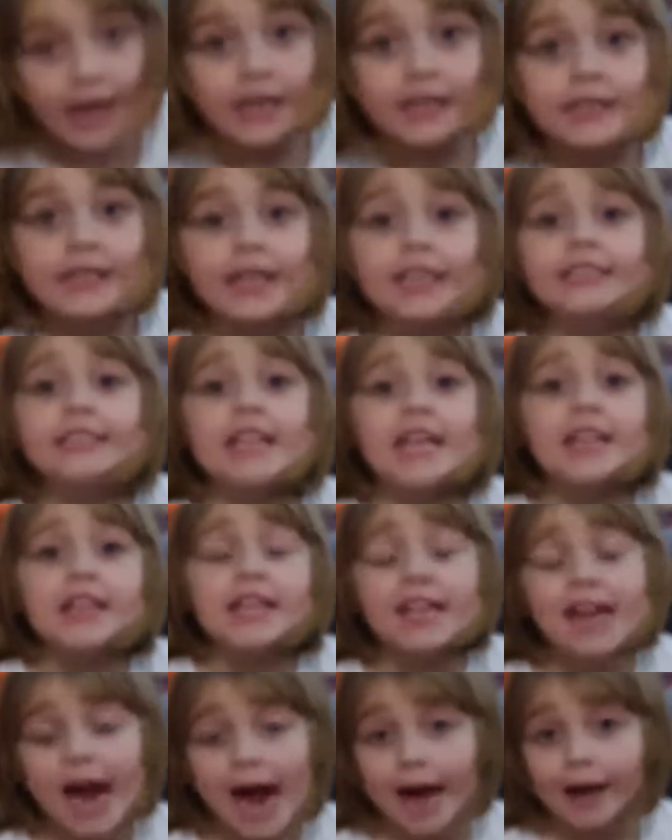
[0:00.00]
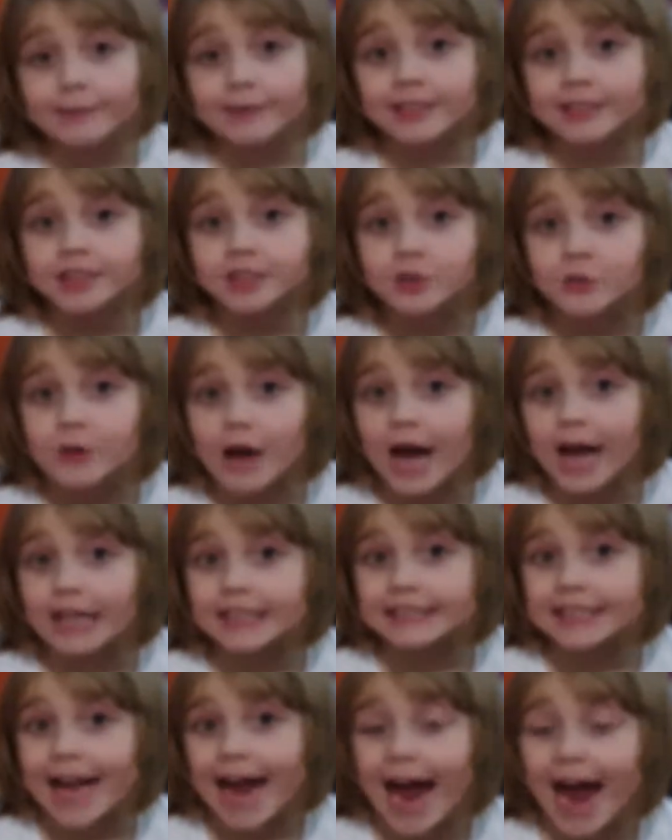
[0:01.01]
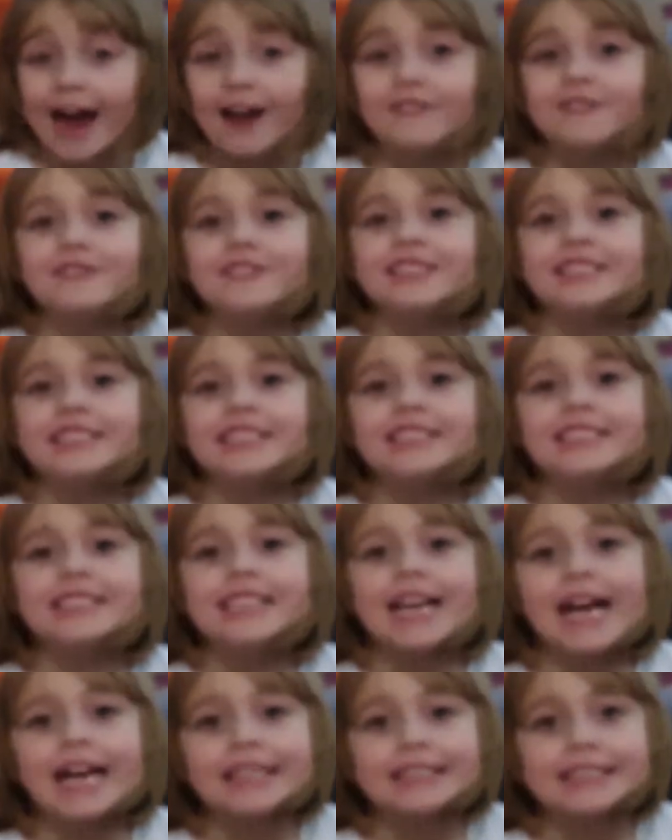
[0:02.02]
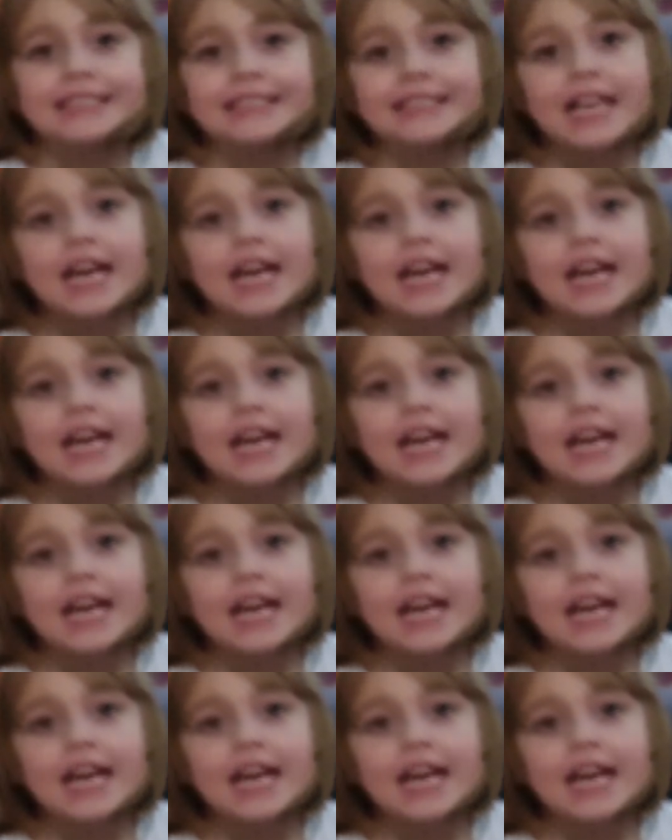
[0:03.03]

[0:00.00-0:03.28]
Because in the comments, you guys have to guess